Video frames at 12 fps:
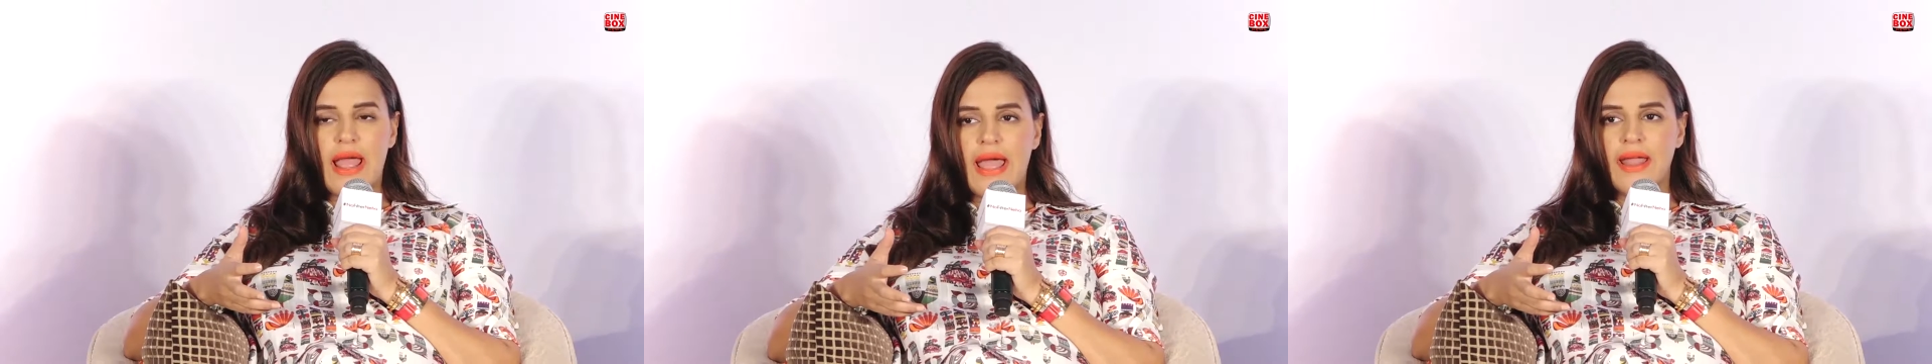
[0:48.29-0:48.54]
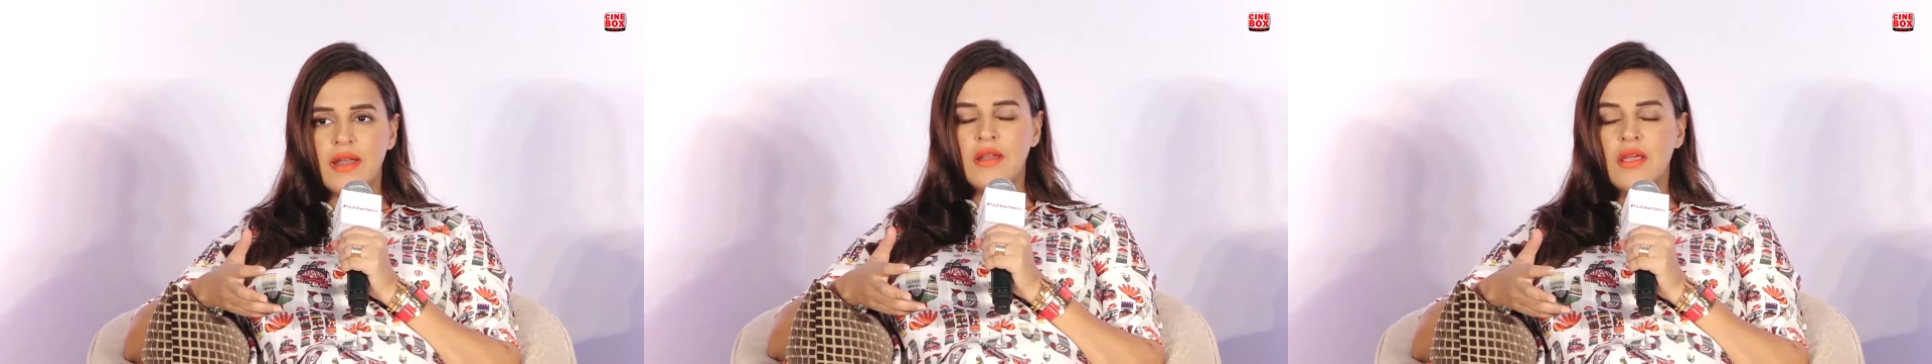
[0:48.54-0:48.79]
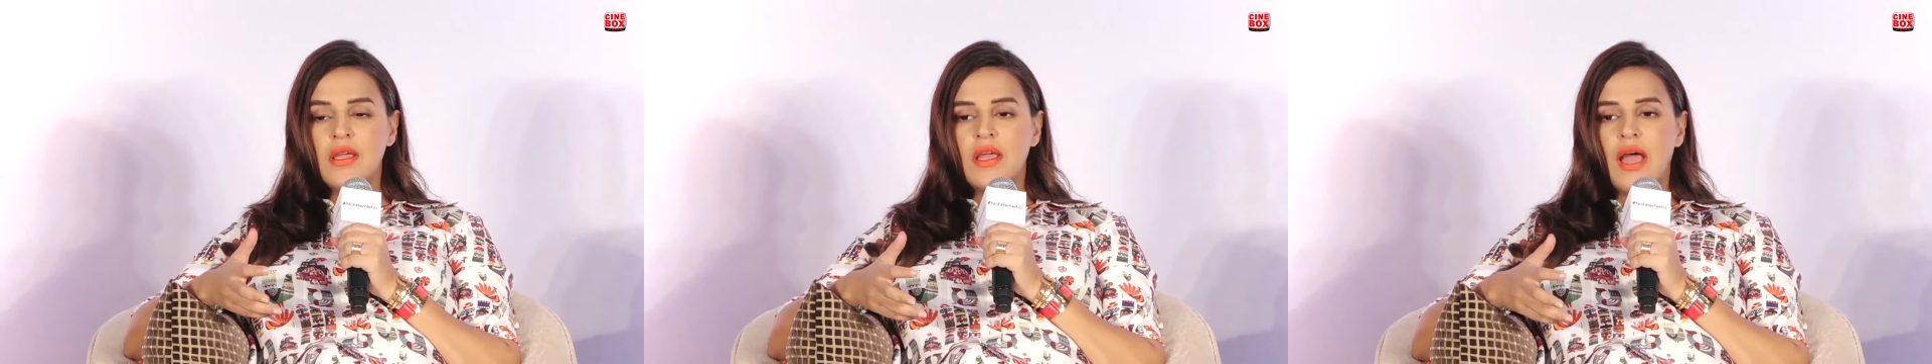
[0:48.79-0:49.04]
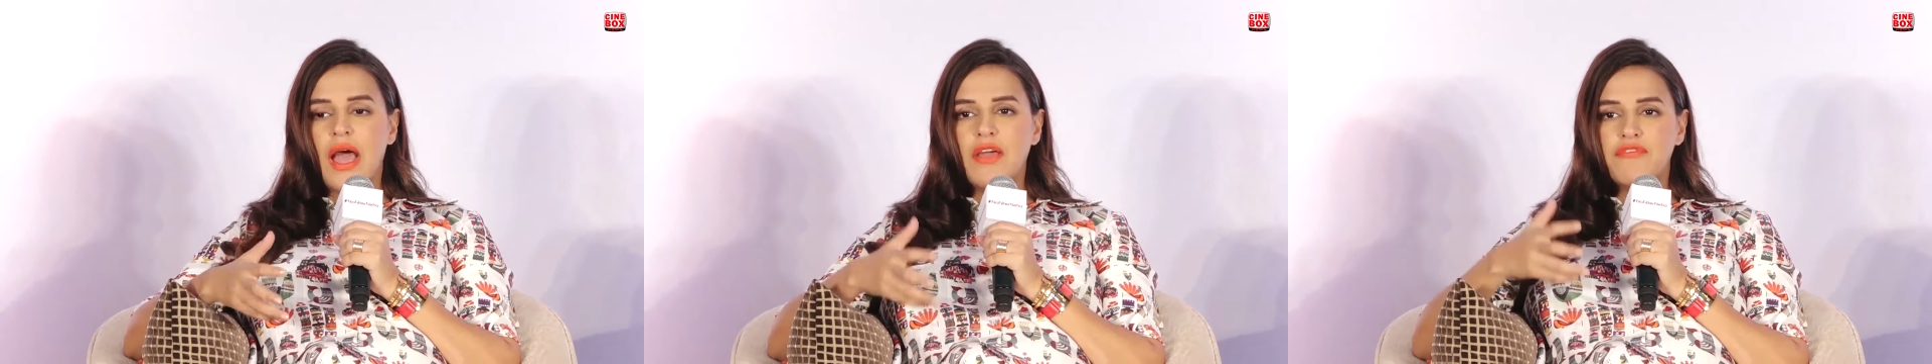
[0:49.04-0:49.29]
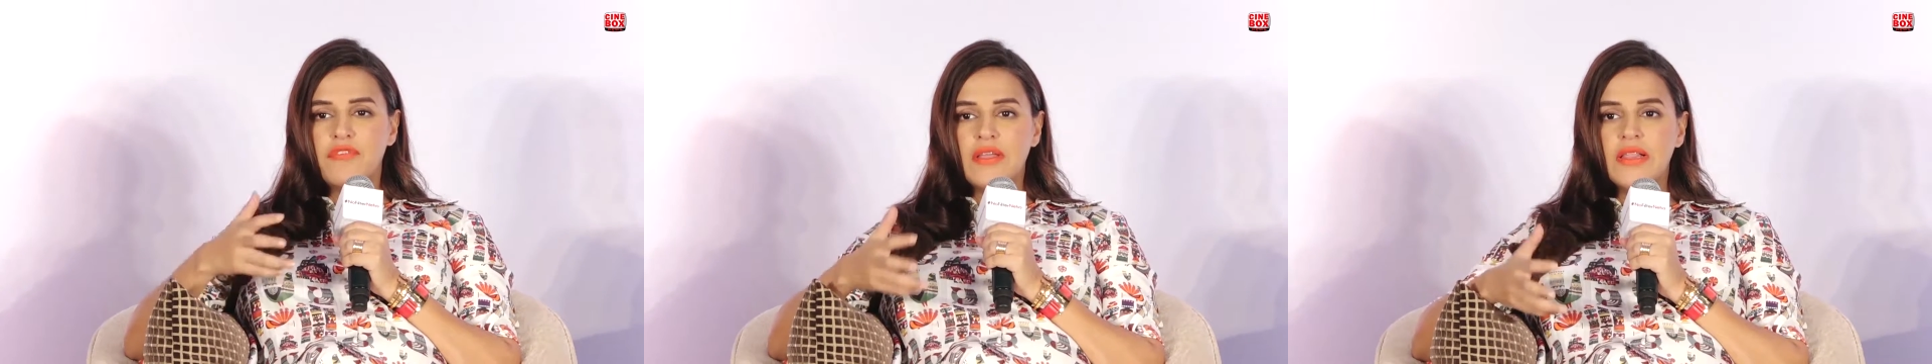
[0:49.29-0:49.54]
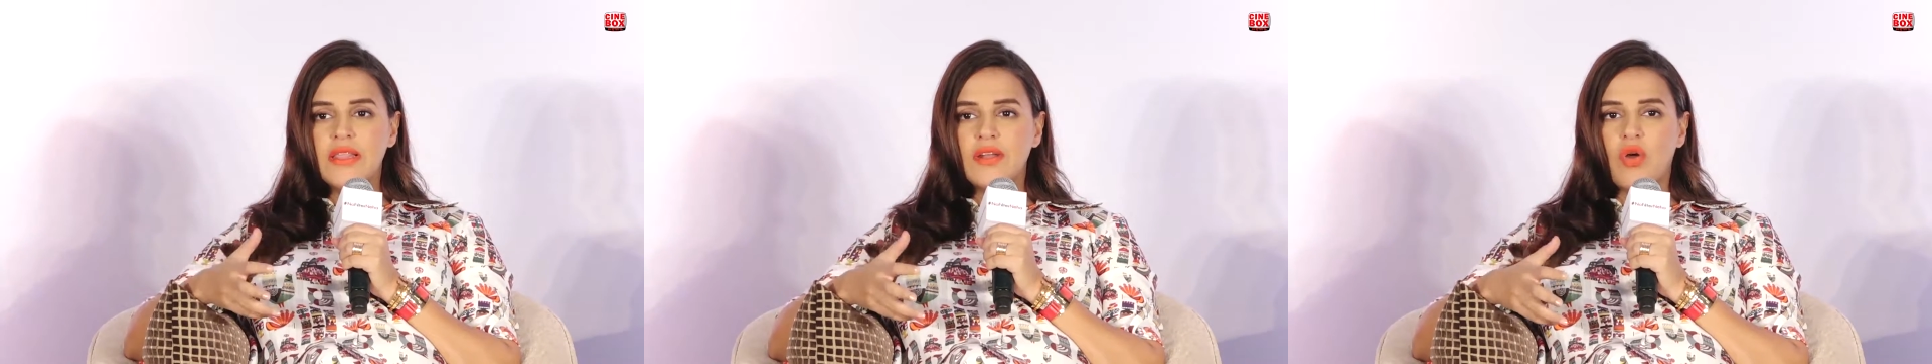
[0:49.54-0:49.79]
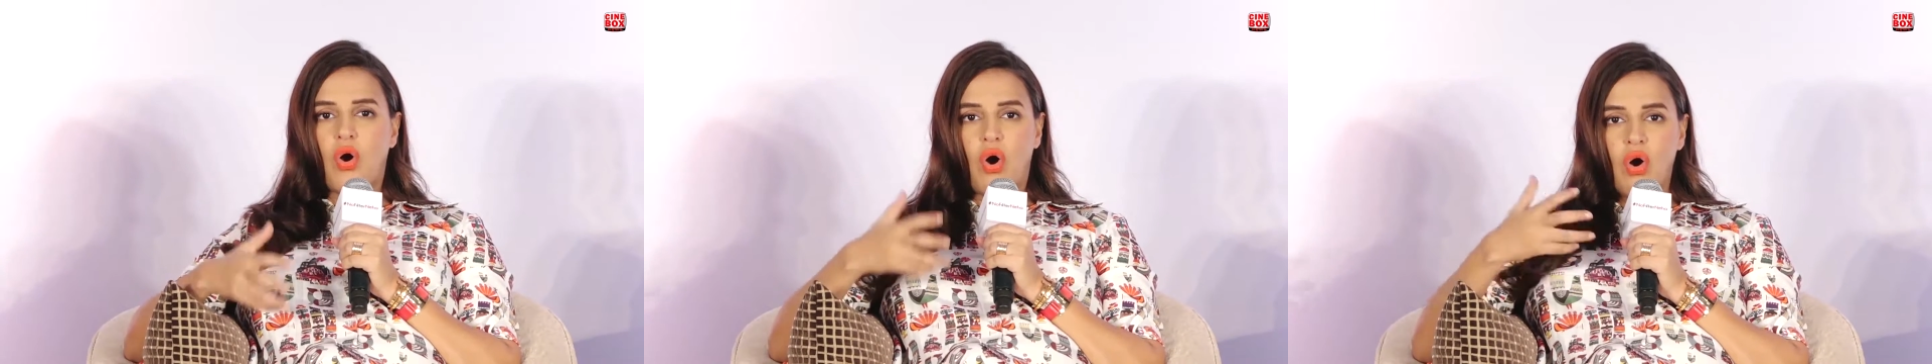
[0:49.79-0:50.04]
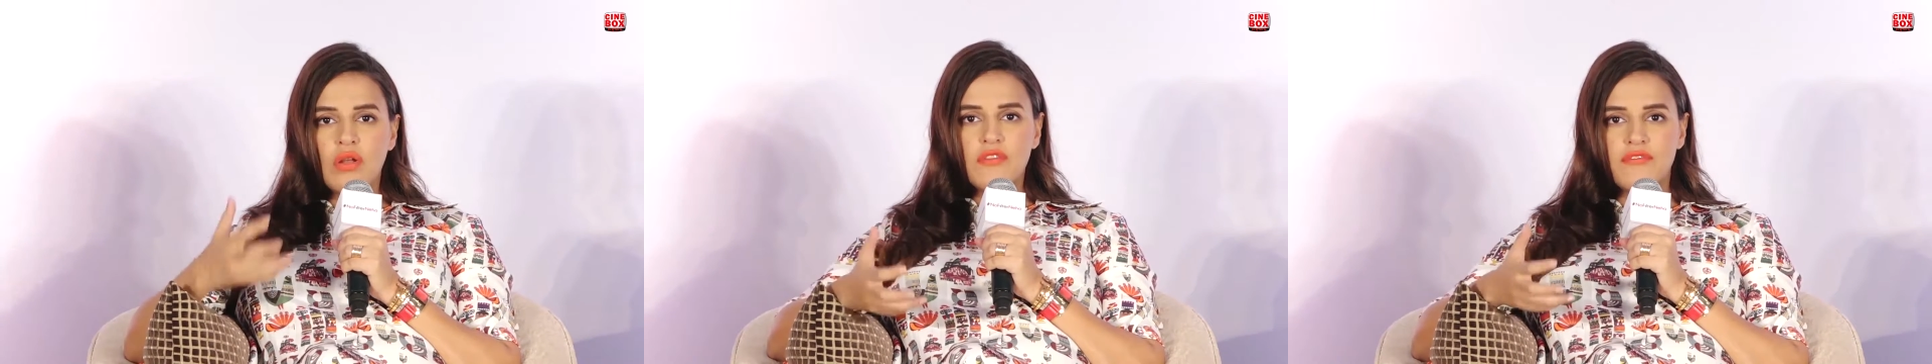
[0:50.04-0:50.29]
And I feel that
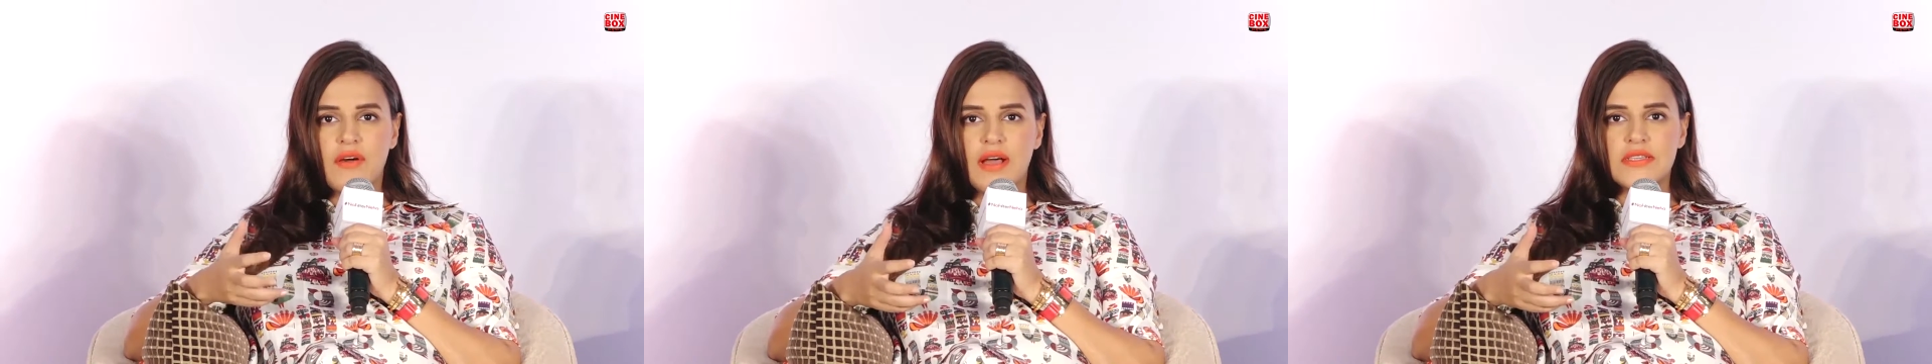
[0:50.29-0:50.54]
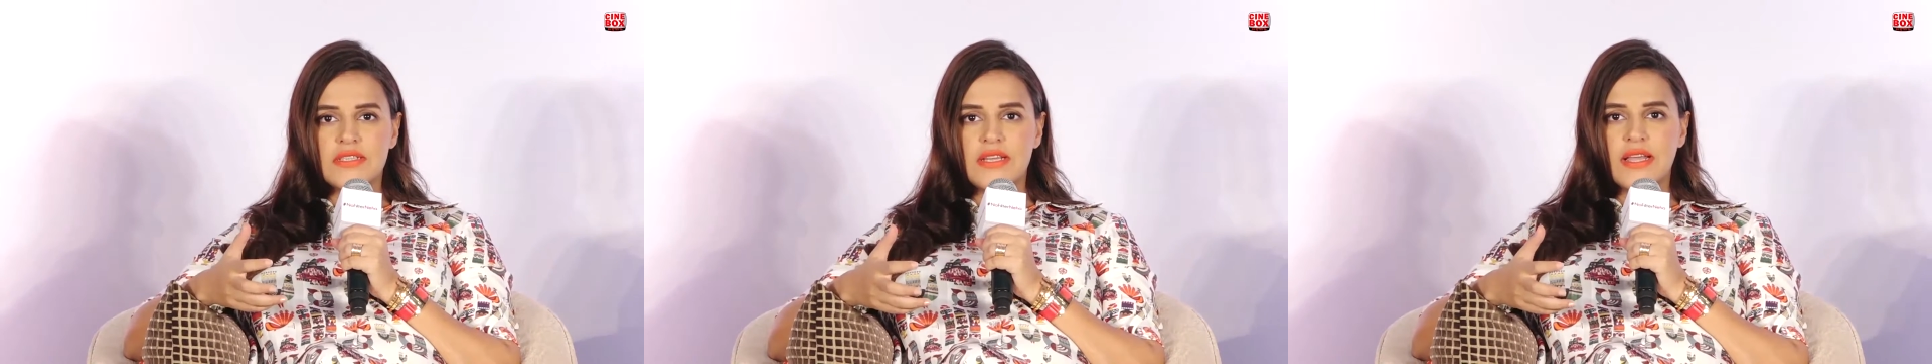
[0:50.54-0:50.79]
all of us,